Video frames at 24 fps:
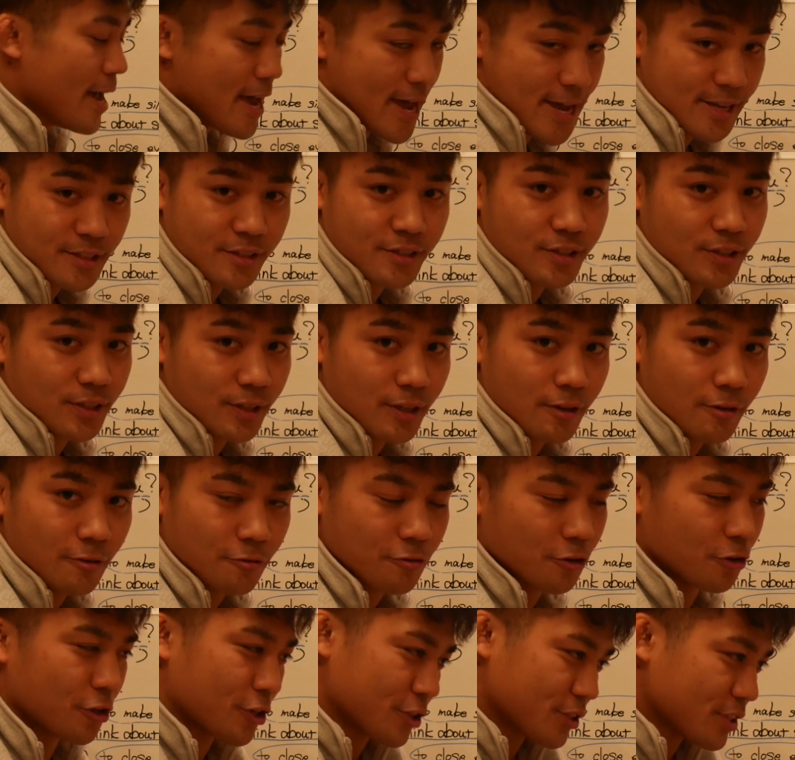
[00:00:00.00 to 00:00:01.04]
And of
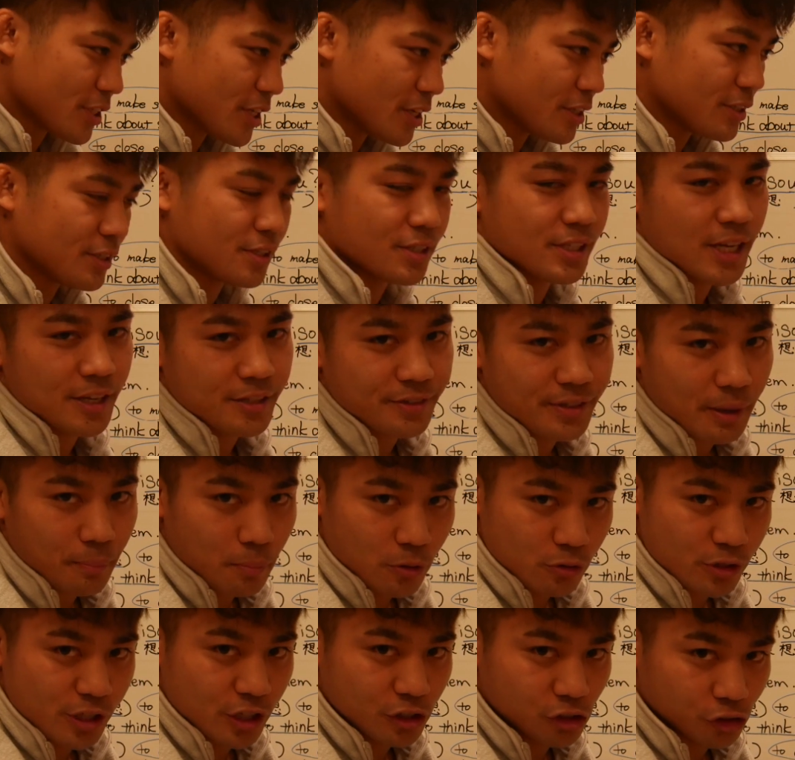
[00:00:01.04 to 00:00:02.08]
course in seiza
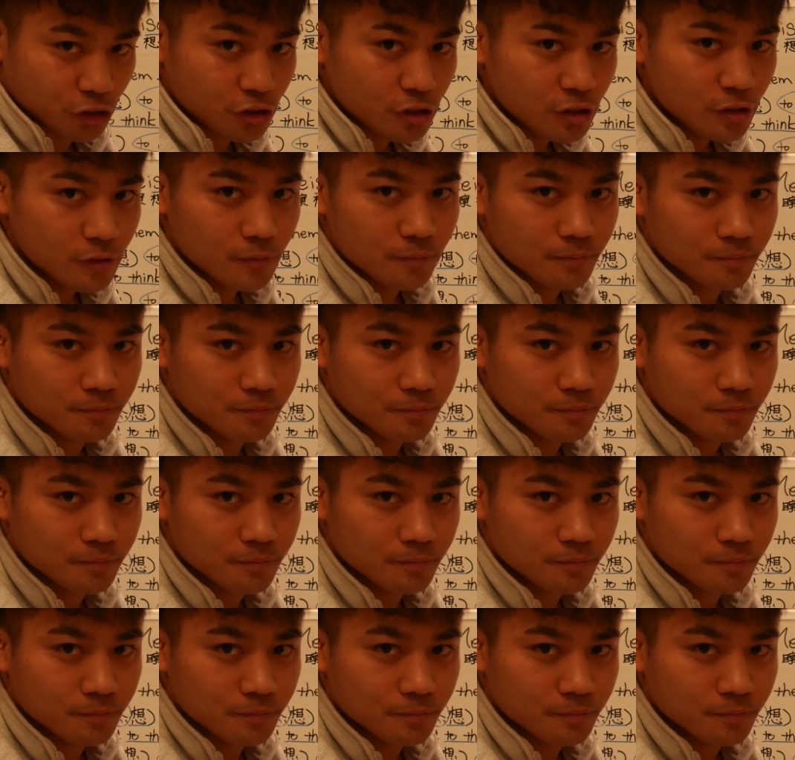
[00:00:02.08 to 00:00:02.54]
position,